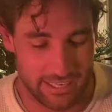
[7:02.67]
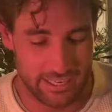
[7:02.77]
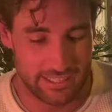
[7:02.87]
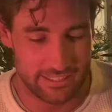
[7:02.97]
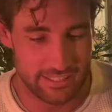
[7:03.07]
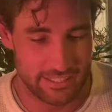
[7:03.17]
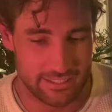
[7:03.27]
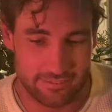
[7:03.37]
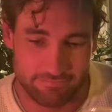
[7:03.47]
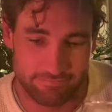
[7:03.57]
and uh,
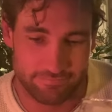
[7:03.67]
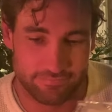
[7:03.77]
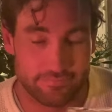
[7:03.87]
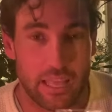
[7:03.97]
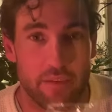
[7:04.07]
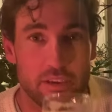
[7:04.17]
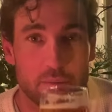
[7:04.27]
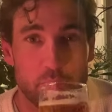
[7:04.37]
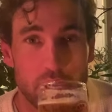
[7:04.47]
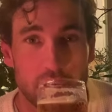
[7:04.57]
having a
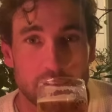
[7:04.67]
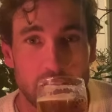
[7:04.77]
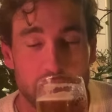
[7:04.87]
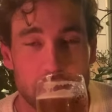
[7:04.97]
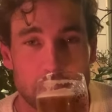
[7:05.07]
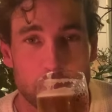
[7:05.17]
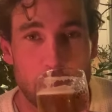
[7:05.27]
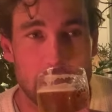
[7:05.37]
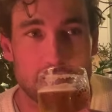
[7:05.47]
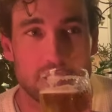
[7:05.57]
beer, having some
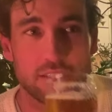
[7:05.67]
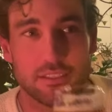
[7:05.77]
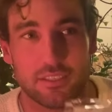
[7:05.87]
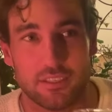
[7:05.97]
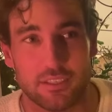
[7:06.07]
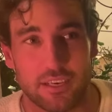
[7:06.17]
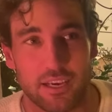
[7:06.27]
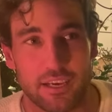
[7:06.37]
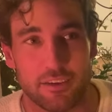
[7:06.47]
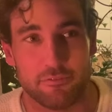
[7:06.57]
pasta,
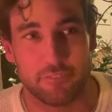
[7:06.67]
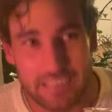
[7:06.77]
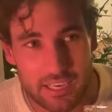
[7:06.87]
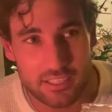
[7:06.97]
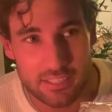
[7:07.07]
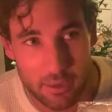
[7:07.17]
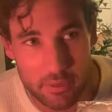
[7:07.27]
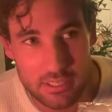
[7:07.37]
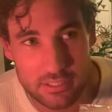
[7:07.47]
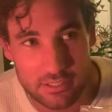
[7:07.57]
uh, filling our
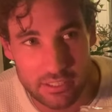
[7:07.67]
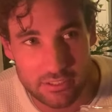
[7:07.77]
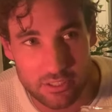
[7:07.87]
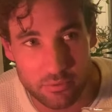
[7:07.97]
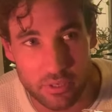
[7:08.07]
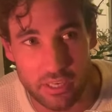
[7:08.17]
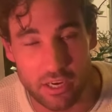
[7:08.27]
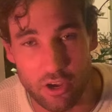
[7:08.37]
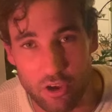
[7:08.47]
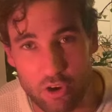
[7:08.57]
tummies so that we get
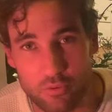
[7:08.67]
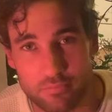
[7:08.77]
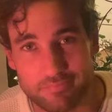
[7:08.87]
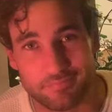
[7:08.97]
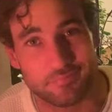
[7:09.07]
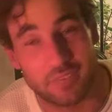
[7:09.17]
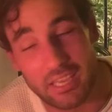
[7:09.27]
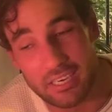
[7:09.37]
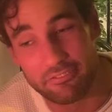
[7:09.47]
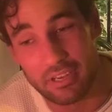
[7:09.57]
home.
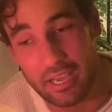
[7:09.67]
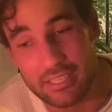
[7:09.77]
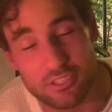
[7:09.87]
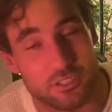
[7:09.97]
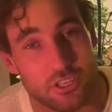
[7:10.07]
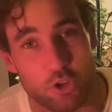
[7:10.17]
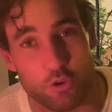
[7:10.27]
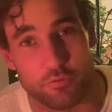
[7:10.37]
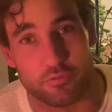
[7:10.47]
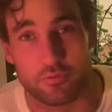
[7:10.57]
And if the lights are still
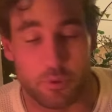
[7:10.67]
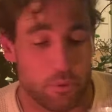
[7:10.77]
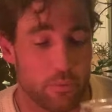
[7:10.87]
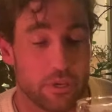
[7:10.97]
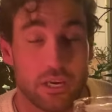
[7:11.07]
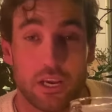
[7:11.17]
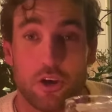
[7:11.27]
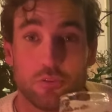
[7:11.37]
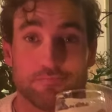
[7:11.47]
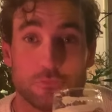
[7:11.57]
off, we're probably gonna
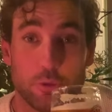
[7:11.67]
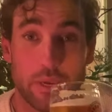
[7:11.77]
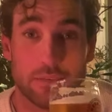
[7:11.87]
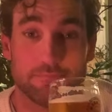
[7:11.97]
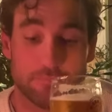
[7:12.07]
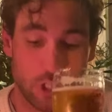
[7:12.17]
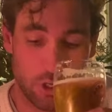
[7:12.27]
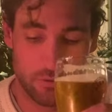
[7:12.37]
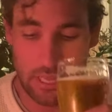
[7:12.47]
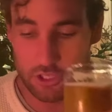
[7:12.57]
go to bed.
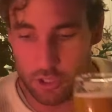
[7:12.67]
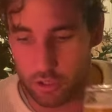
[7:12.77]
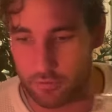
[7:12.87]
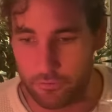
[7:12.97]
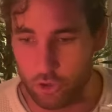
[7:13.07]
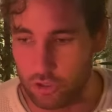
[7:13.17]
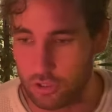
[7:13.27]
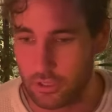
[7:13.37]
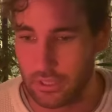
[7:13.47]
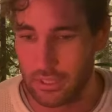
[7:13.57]
So I'll show you the food
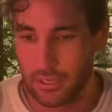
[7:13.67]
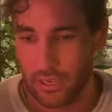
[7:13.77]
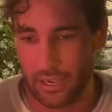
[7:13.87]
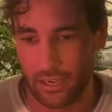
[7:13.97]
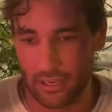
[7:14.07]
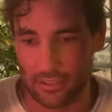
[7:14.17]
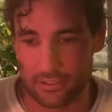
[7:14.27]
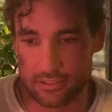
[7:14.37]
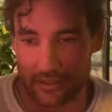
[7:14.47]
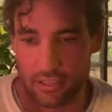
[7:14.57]

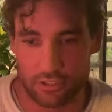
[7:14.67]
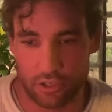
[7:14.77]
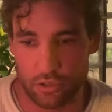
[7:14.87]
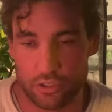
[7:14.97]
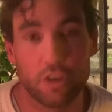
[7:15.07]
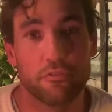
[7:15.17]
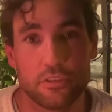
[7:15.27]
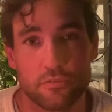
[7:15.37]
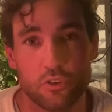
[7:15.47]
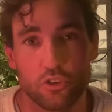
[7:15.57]
and I'll show you Sophie's
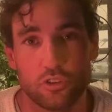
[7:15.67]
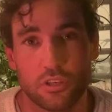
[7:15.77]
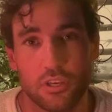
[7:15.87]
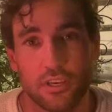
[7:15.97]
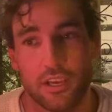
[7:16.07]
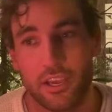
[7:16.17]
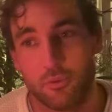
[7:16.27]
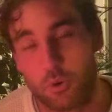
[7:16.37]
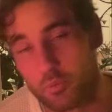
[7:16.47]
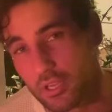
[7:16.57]
food
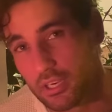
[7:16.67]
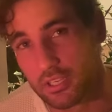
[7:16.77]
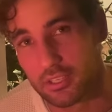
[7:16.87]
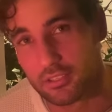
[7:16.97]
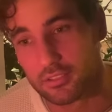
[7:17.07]
and what we're gonna